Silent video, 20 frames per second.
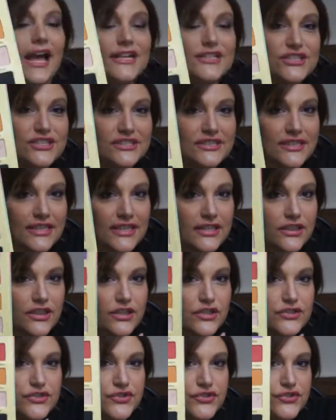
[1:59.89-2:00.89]
I just think
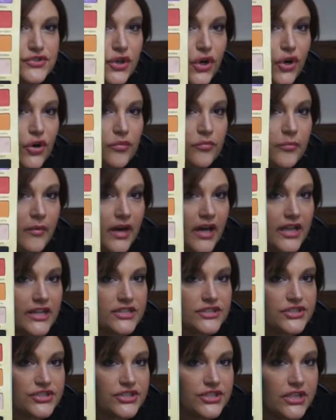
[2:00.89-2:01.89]
there's so
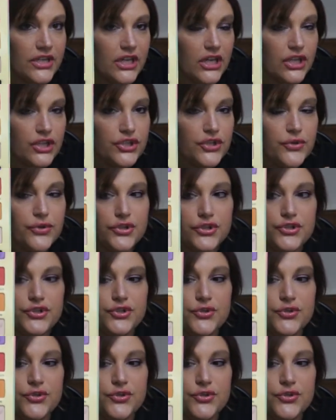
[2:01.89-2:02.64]
much you can